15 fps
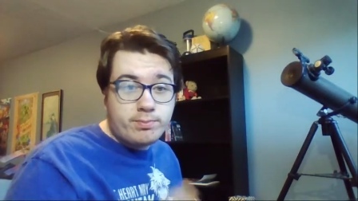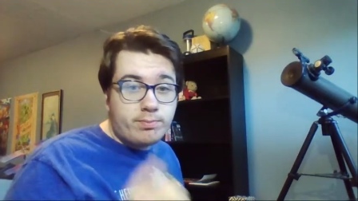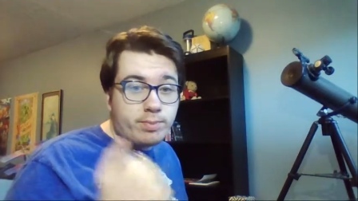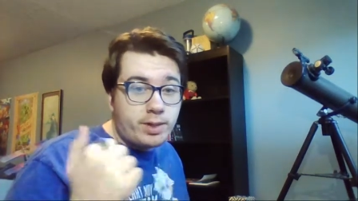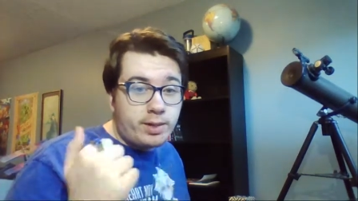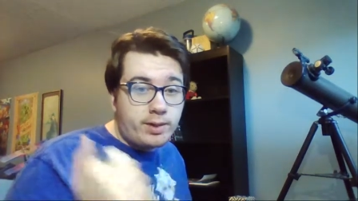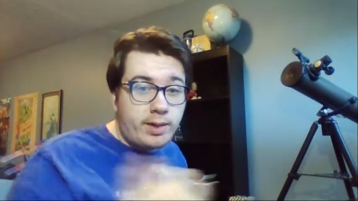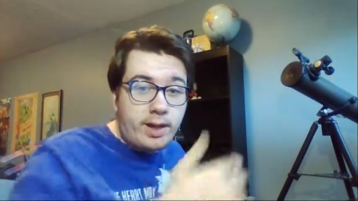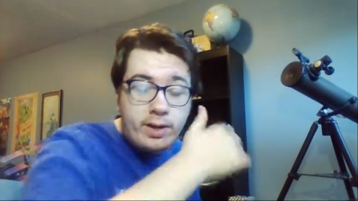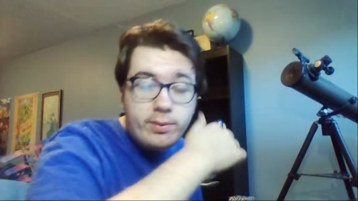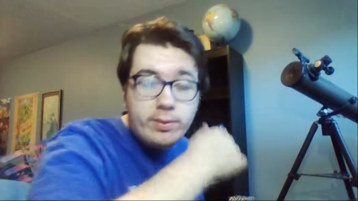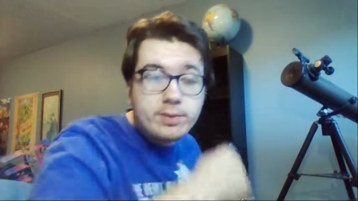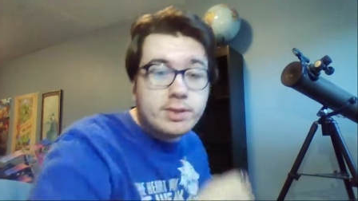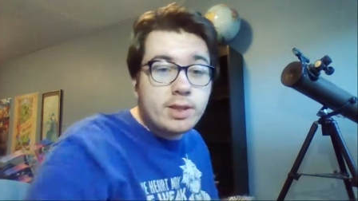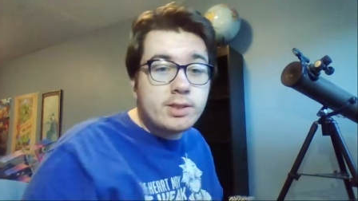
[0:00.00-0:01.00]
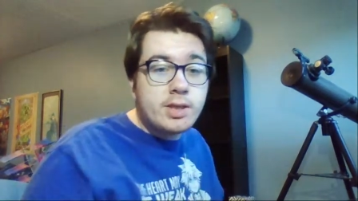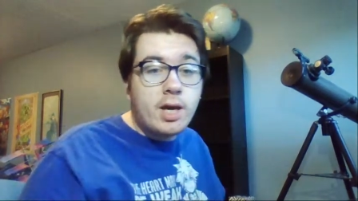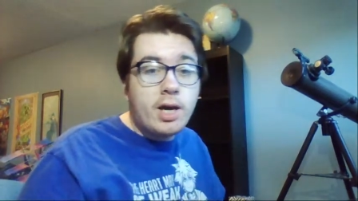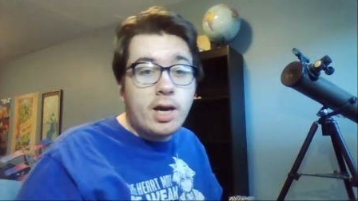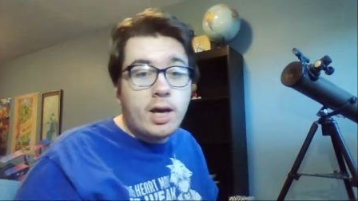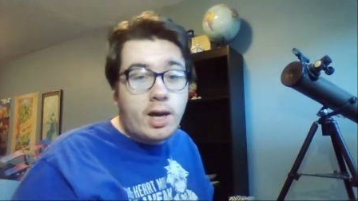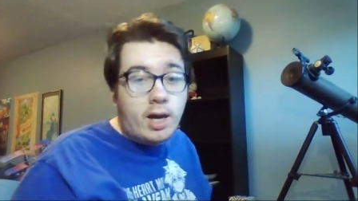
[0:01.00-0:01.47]
But anyways, guys,
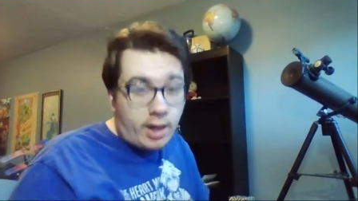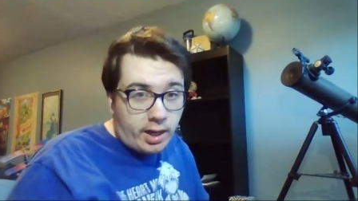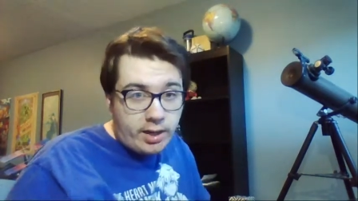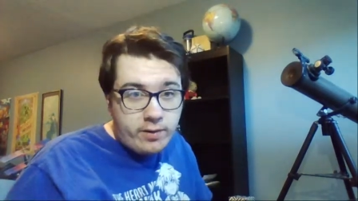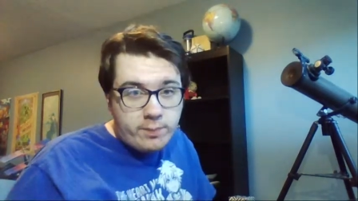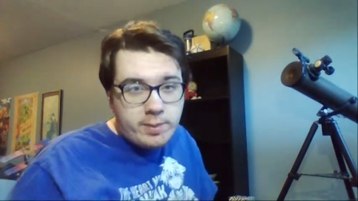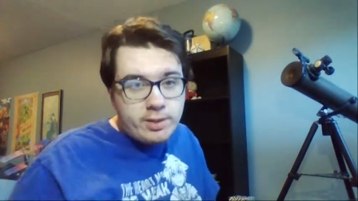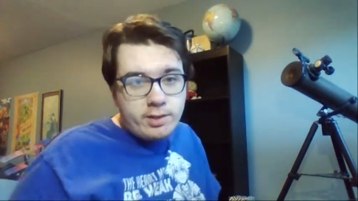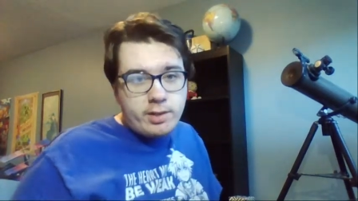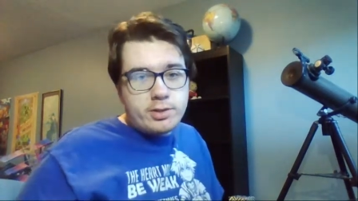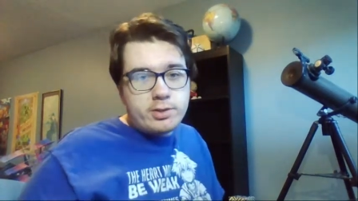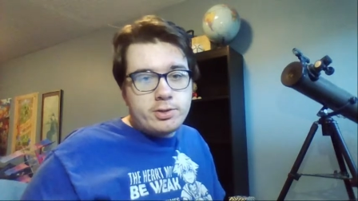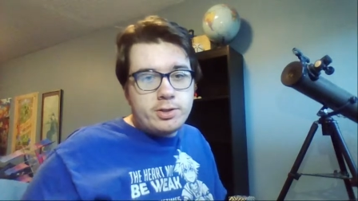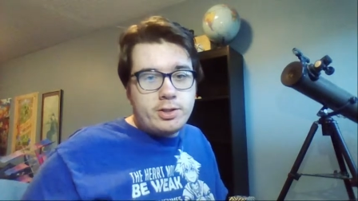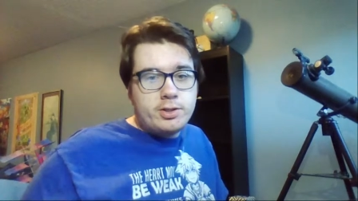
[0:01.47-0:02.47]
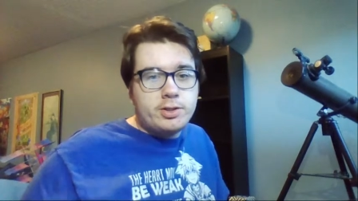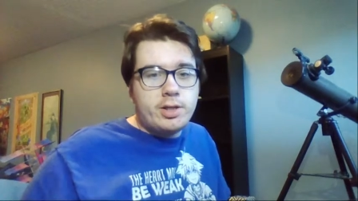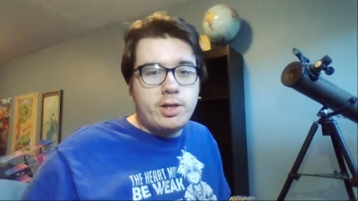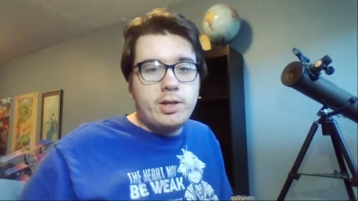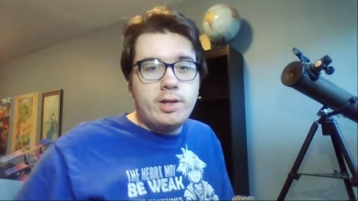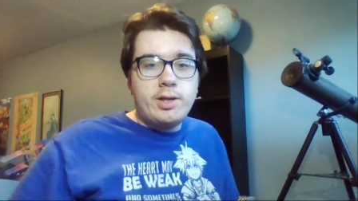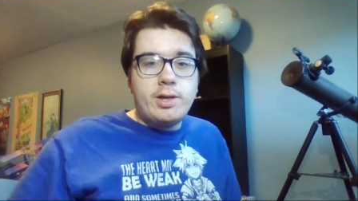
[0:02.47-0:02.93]
I've been Electrininja,
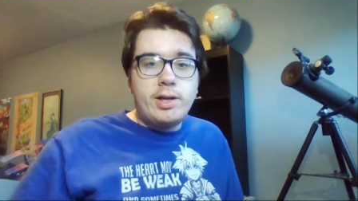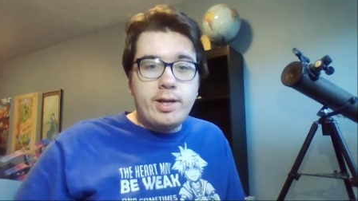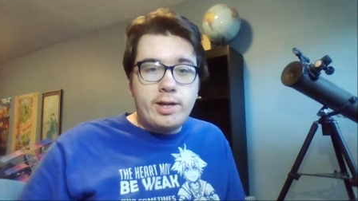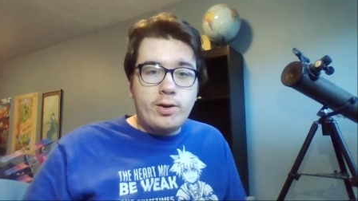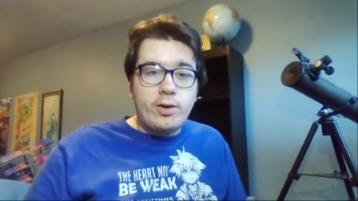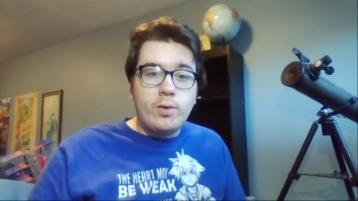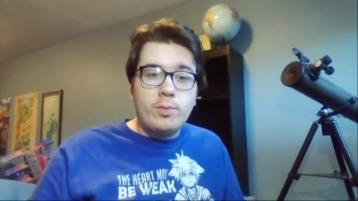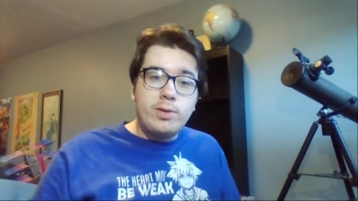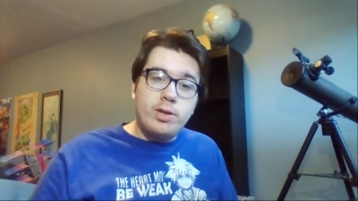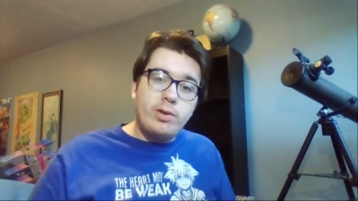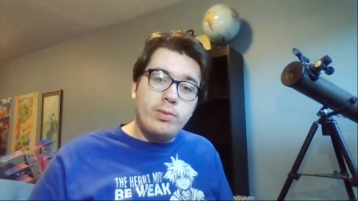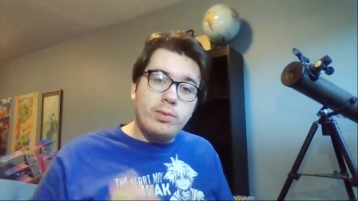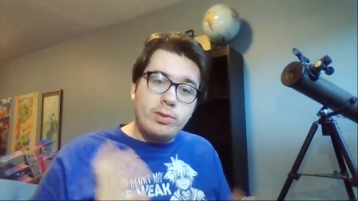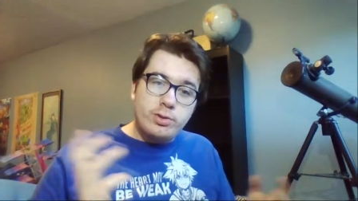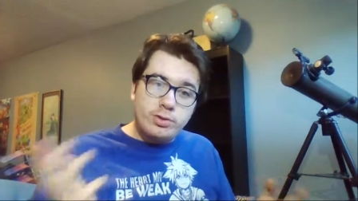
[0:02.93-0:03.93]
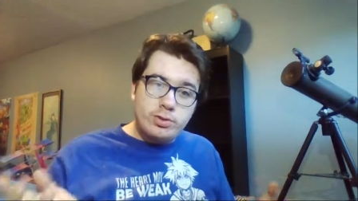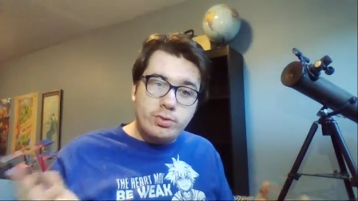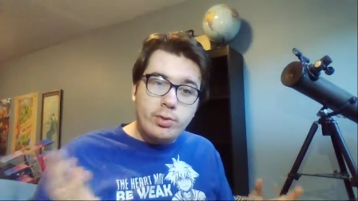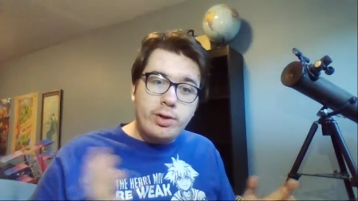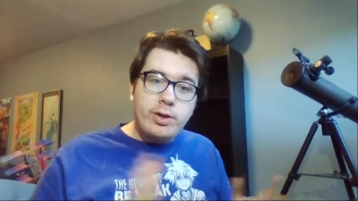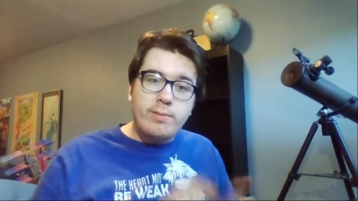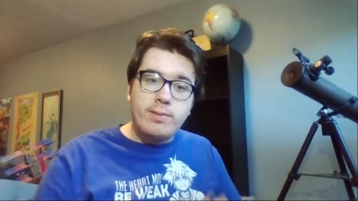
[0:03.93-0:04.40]
and I hope that you will
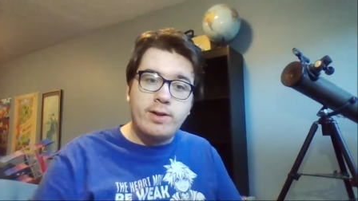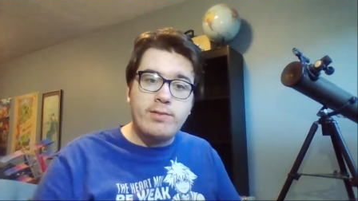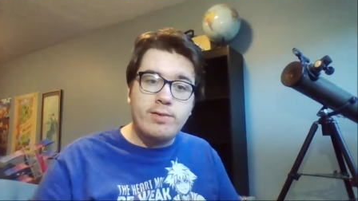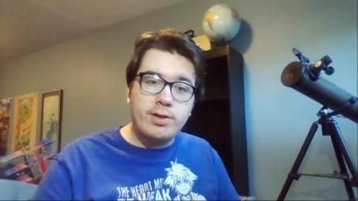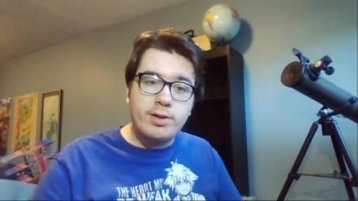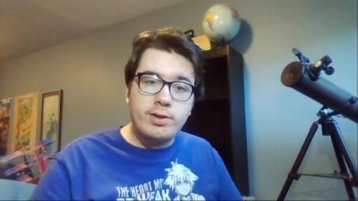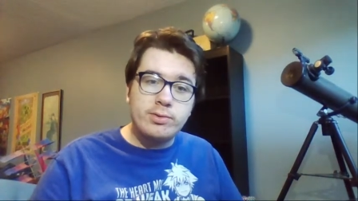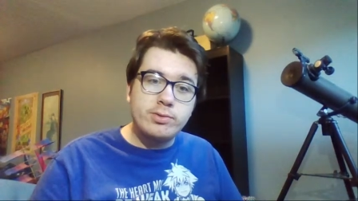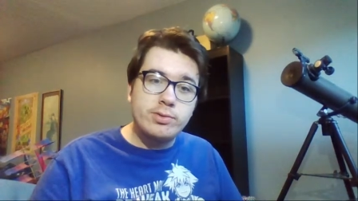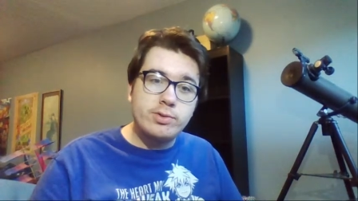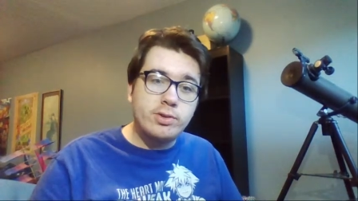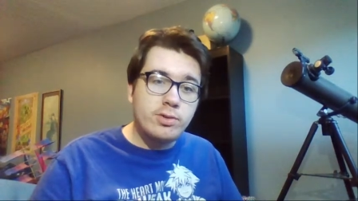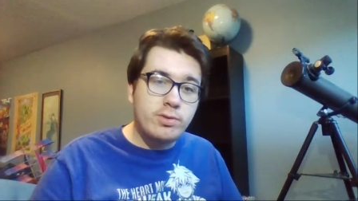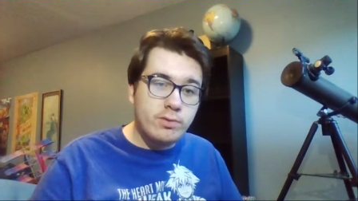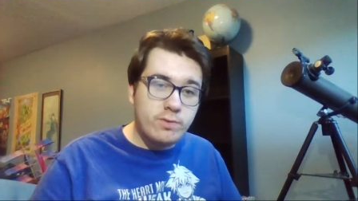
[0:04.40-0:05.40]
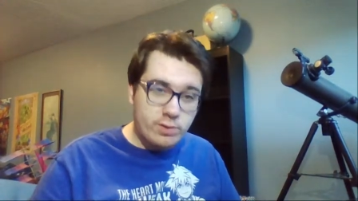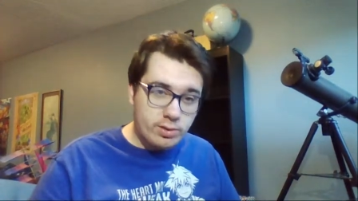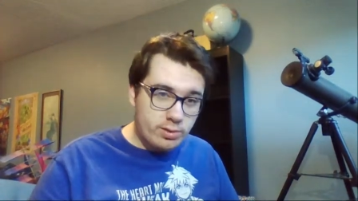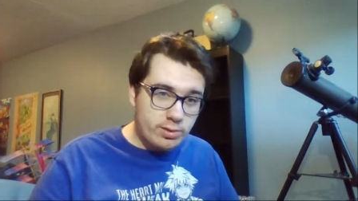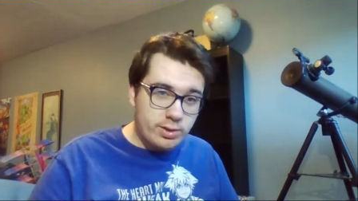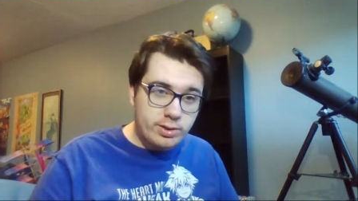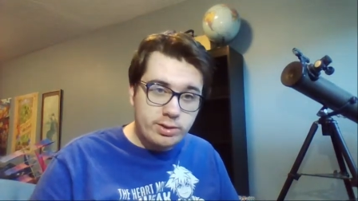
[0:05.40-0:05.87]
enjoy my videos for
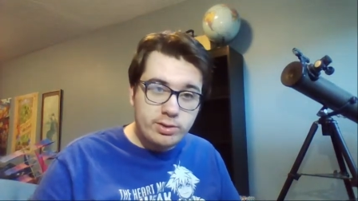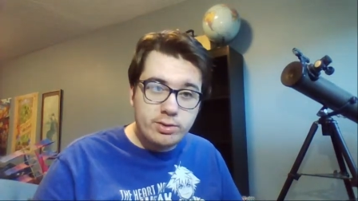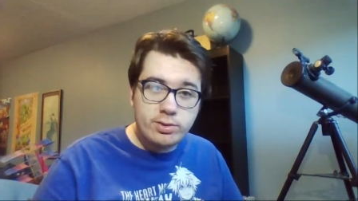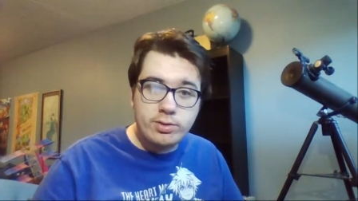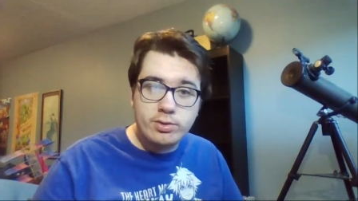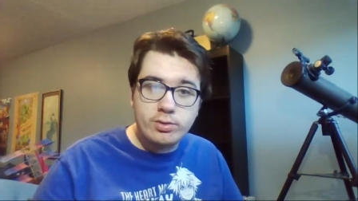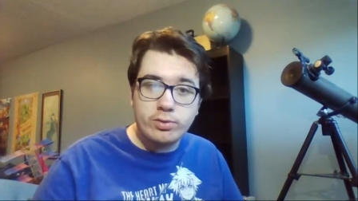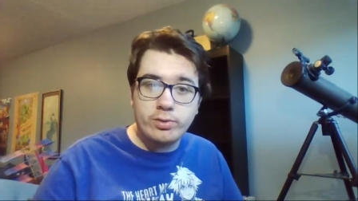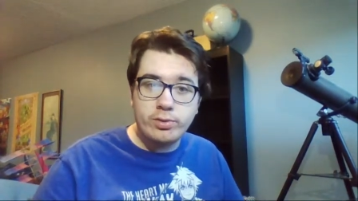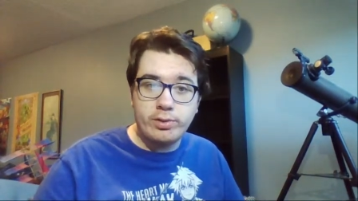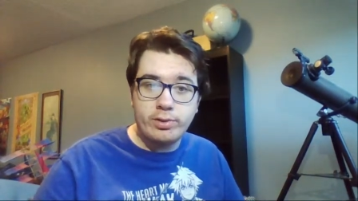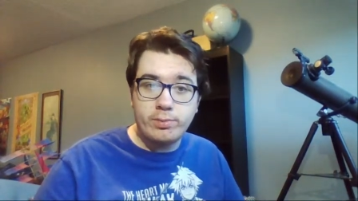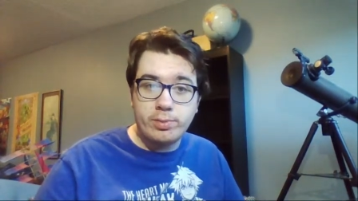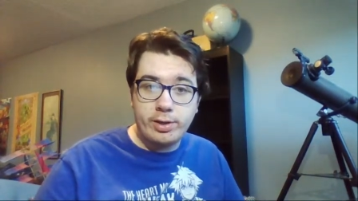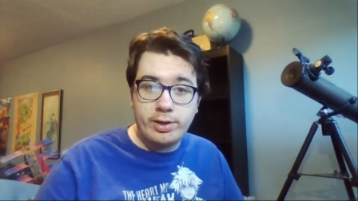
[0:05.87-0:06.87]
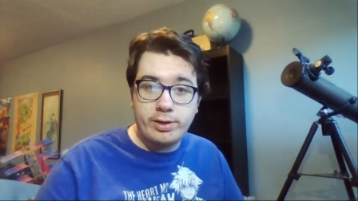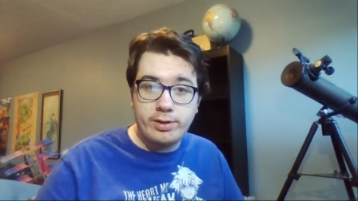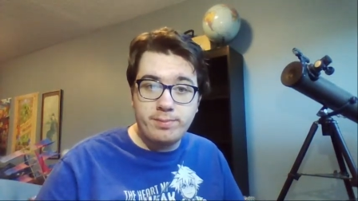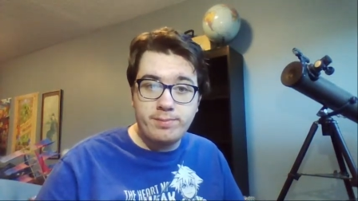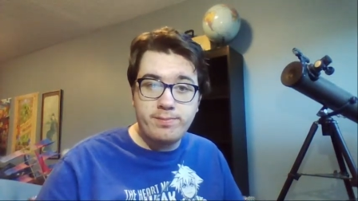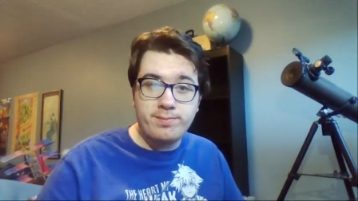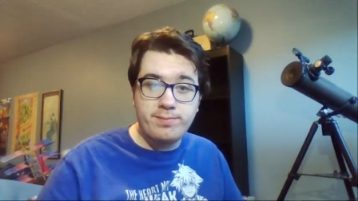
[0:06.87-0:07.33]
this short little break.
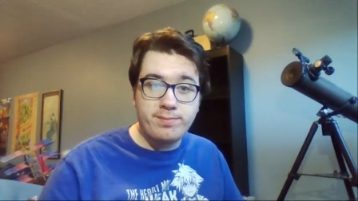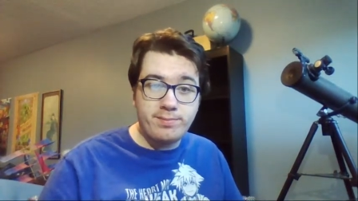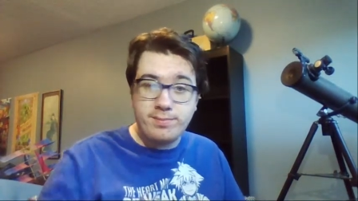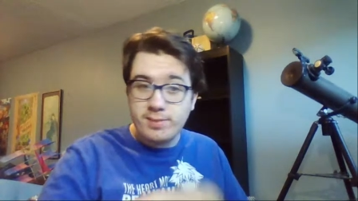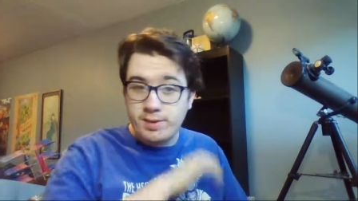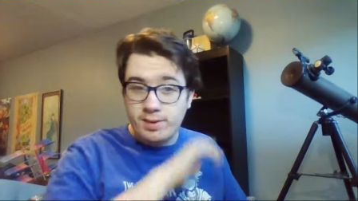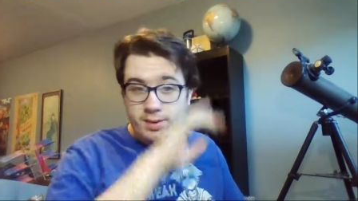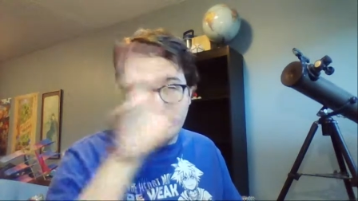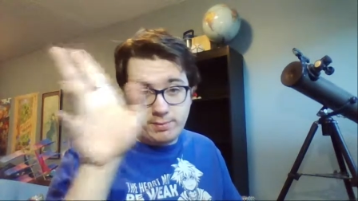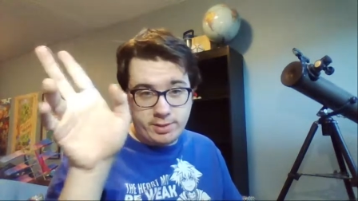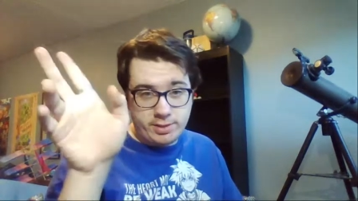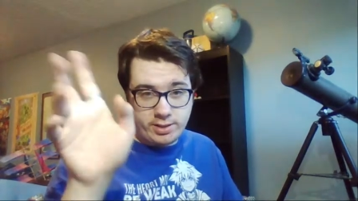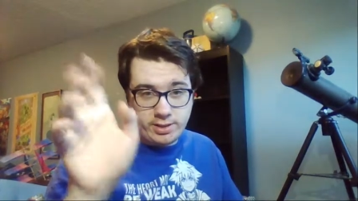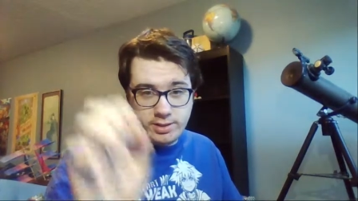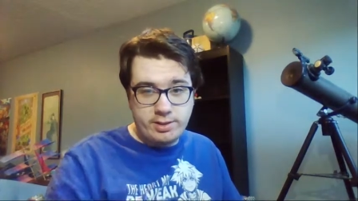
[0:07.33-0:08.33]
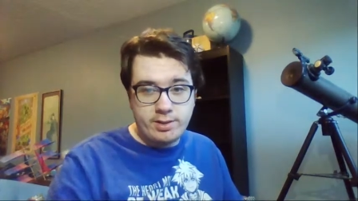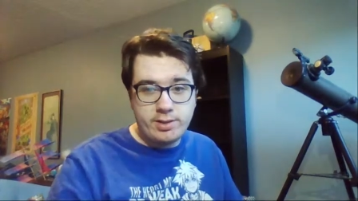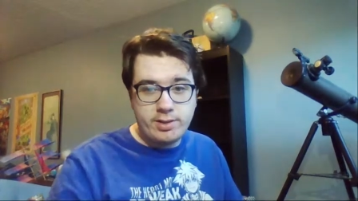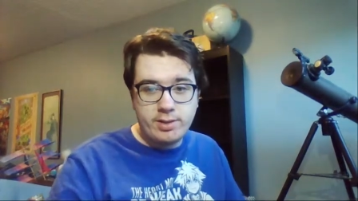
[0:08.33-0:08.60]
But on.